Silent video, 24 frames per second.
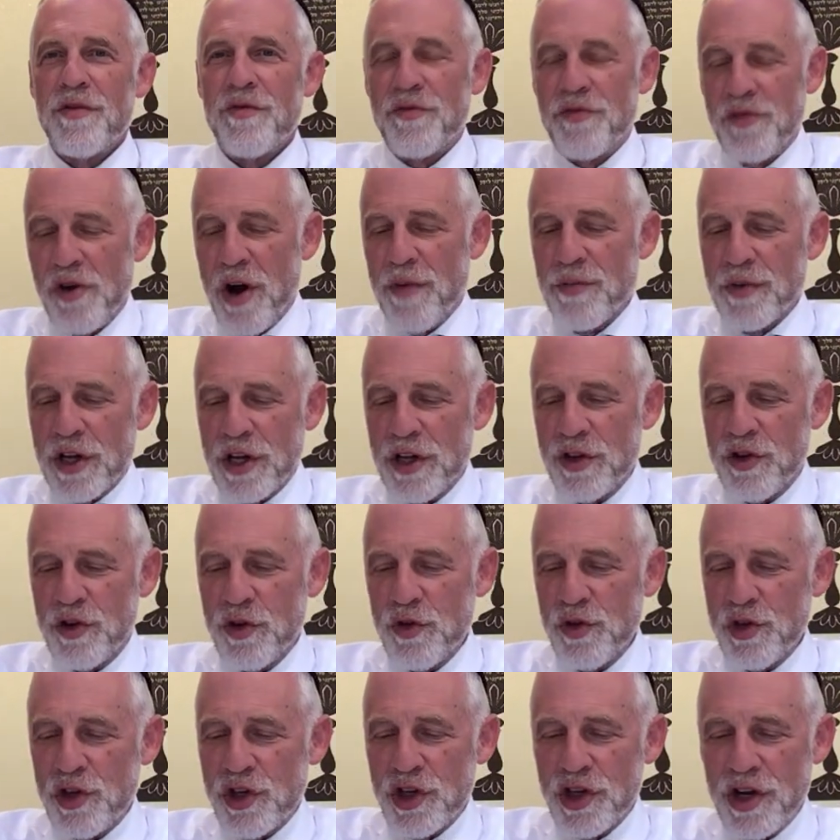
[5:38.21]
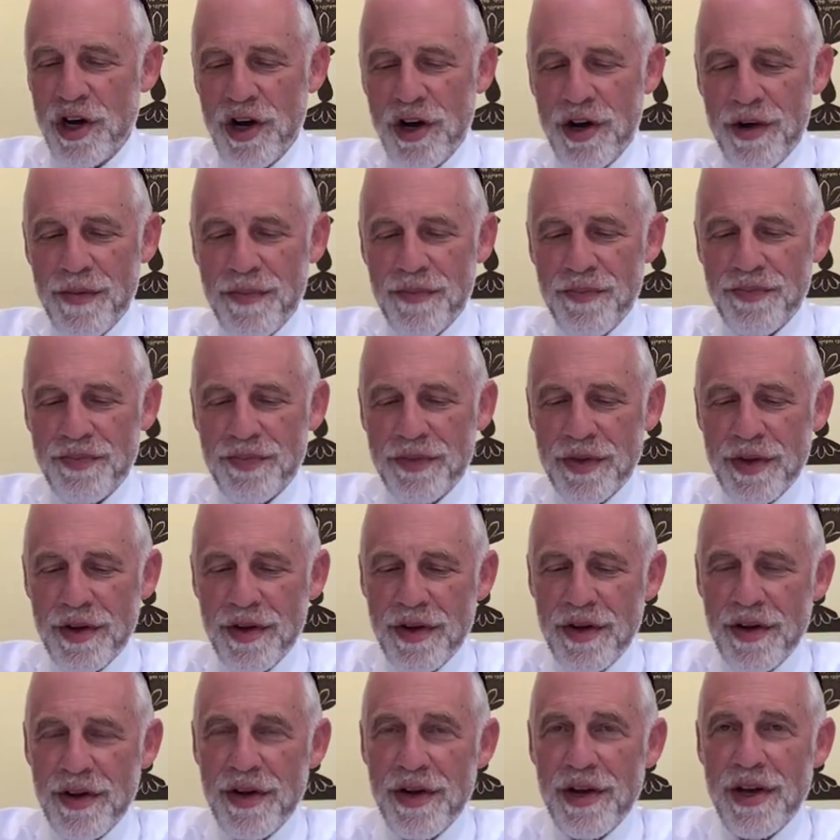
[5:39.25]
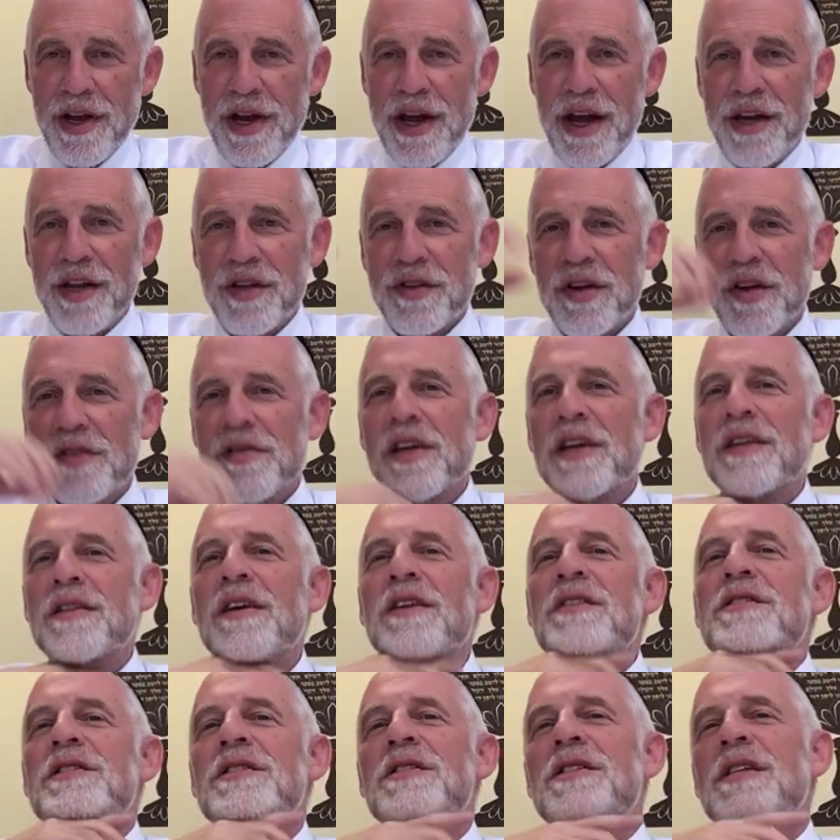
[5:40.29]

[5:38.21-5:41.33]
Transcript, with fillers: from Kedusha. And he says like this, he